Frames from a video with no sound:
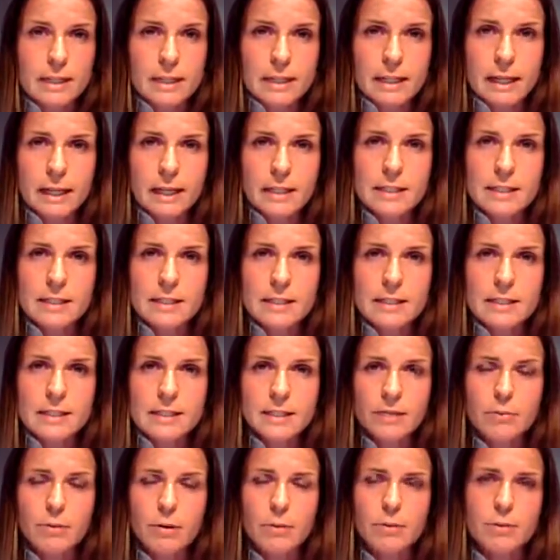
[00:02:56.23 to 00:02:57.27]
celiac
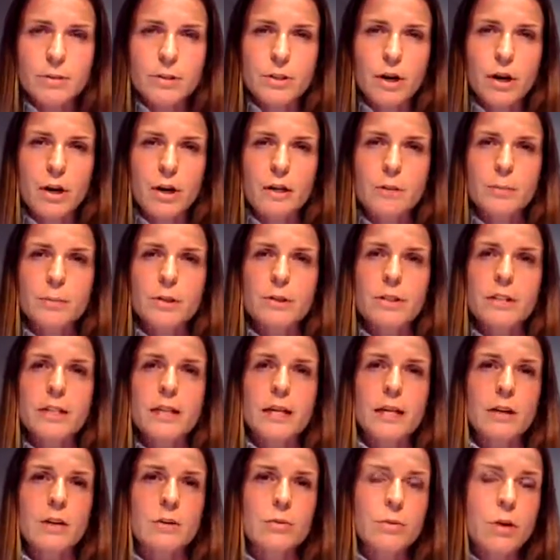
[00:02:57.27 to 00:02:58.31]
disease is what we're talking about today.